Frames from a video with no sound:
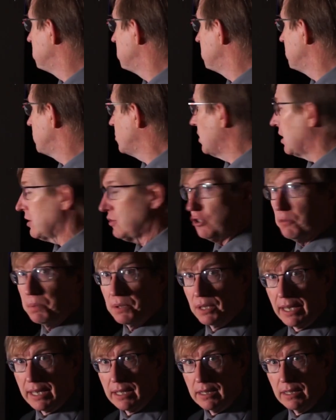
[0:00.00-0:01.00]
It's not super
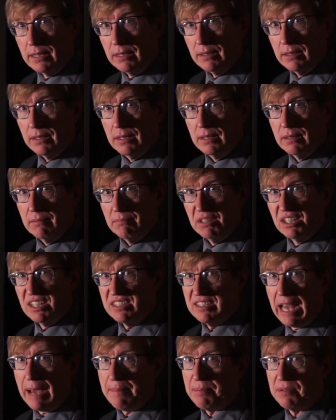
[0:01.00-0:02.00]
likely. It
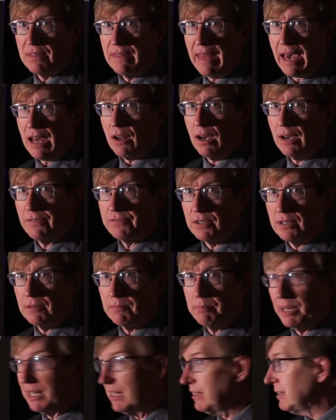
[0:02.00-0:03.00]
doesn't happen that often,
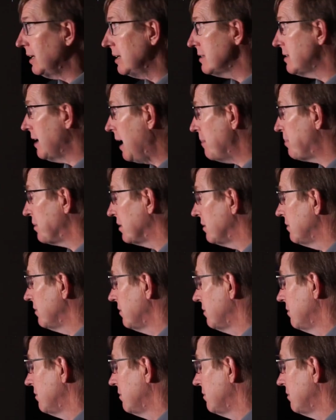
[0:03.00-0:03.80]
but it does happen.